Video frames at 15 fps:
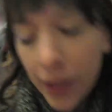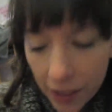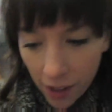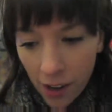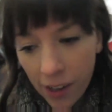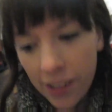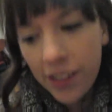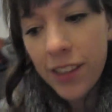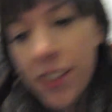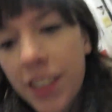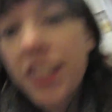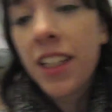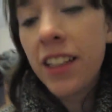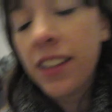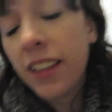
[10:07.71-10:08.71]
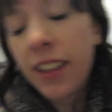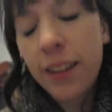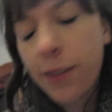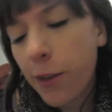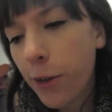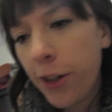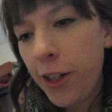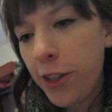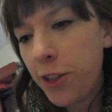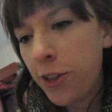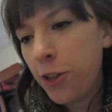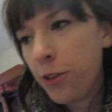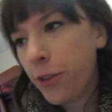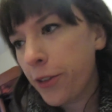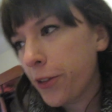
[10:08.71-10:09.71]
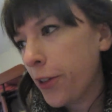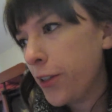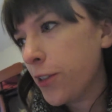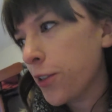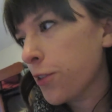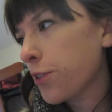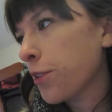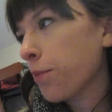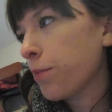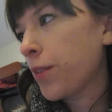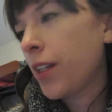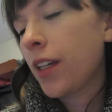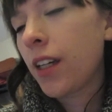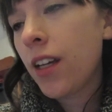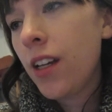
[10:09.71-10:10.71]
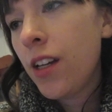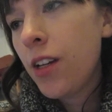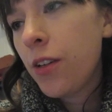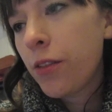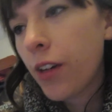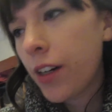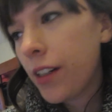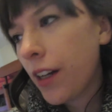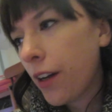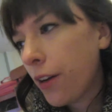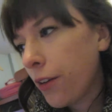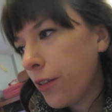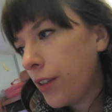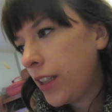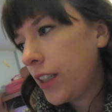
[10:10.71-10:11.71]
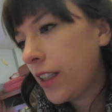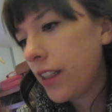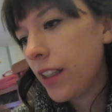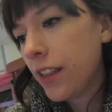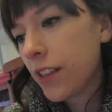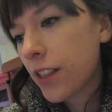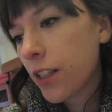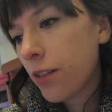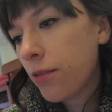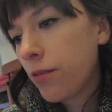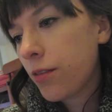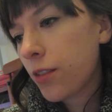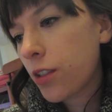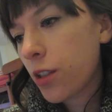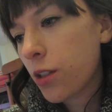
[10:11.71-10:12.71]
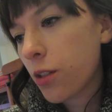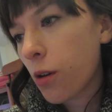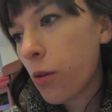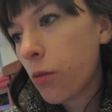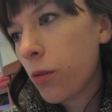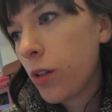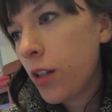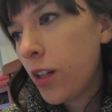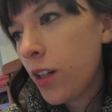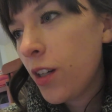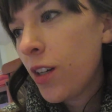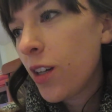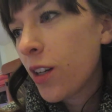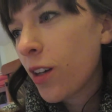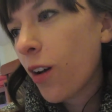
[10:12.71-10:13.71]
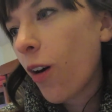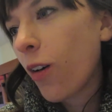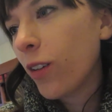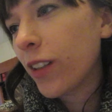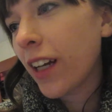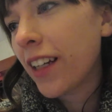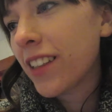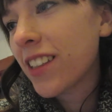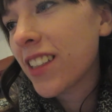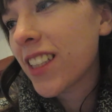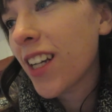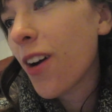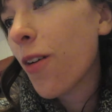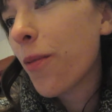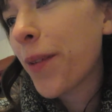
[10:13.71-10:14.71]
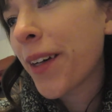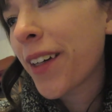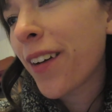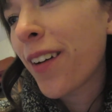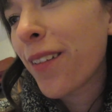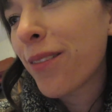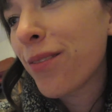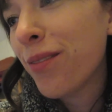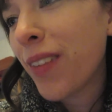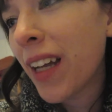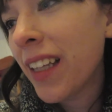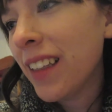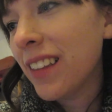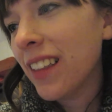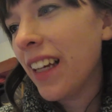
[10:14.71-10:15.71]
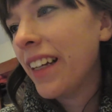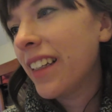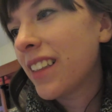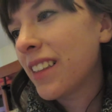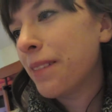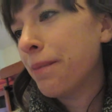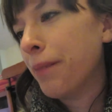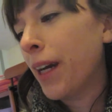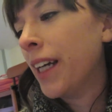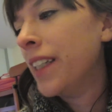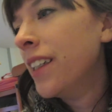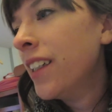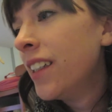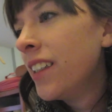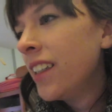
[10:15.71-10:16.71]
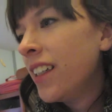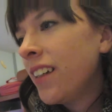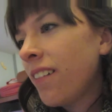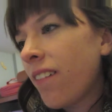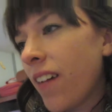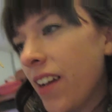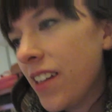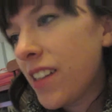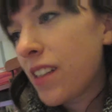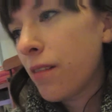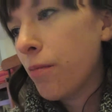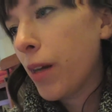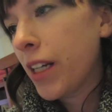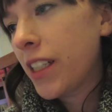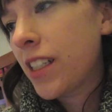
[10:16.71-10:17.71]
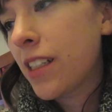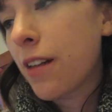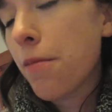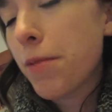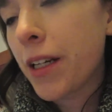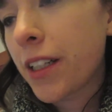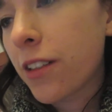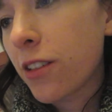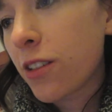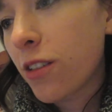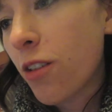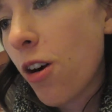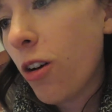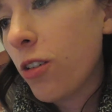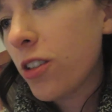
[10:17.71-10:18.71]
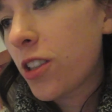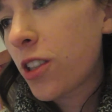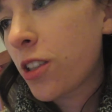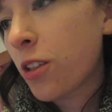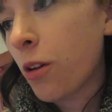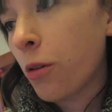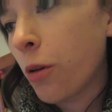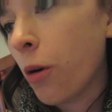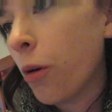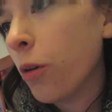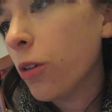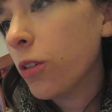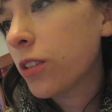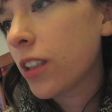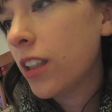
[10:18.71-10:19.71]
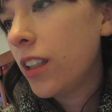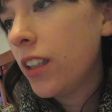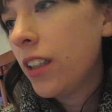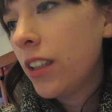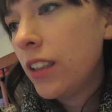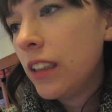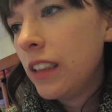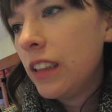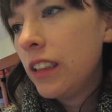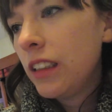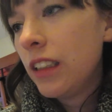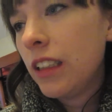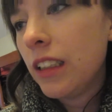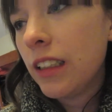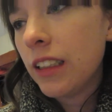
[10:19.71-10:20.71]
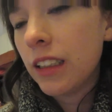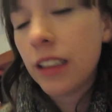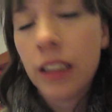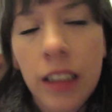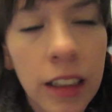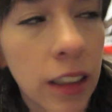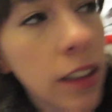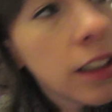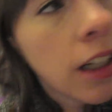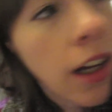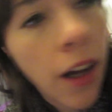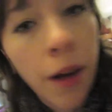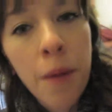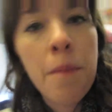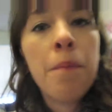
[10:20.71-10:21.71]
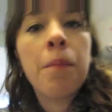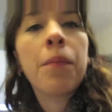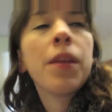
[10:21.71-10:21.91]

my god, it's like 32 degrees or something right now, and it's so cold. I just, oh my god, my legs, my face, and my stomach are so cold. I'll